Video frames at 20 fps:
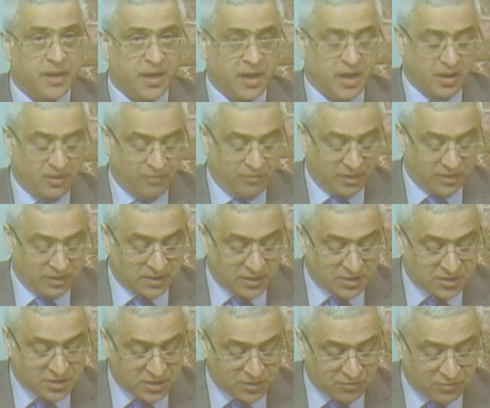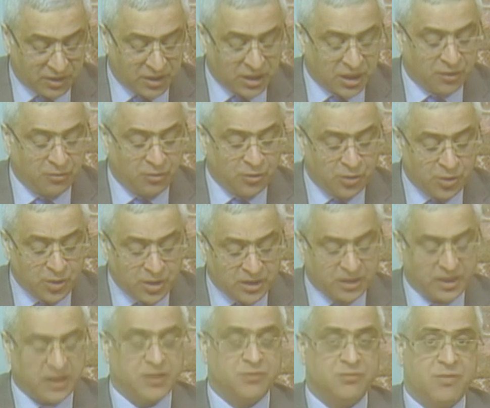When reviewing
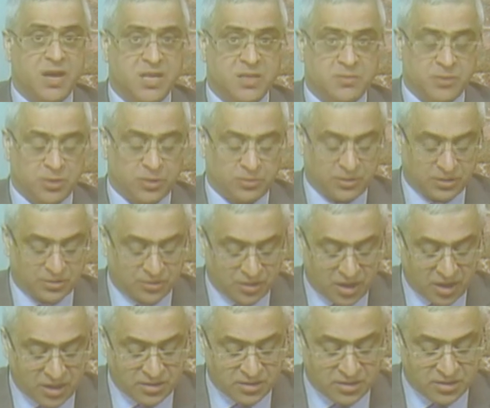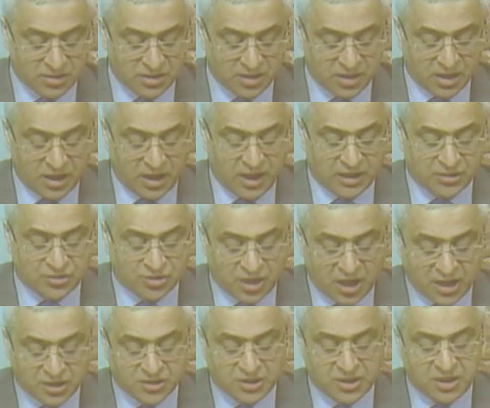the investment of the trust, a
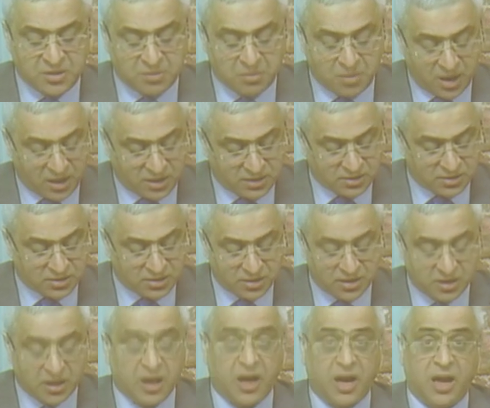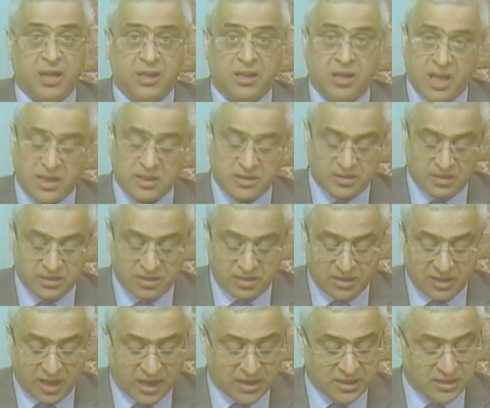trustee must, unless
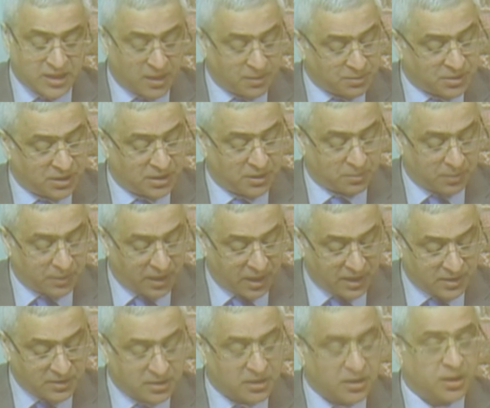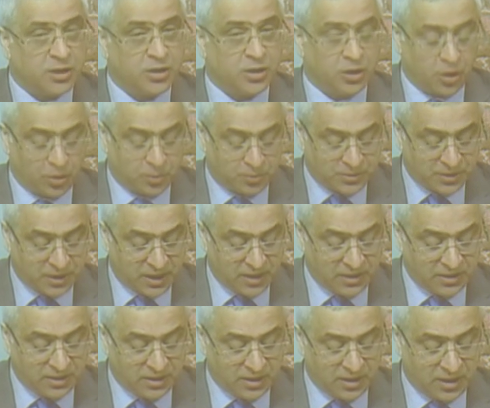the exception applies,
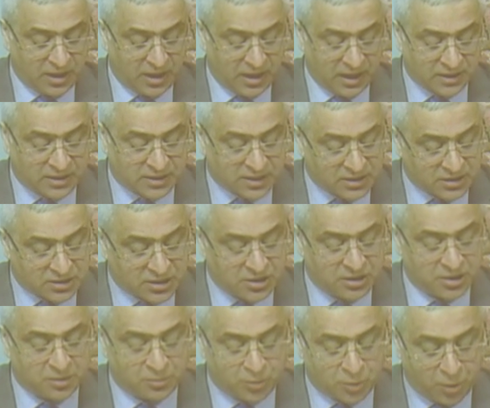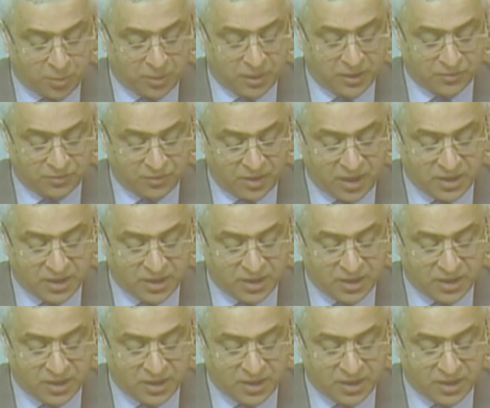obtain and consider proper advice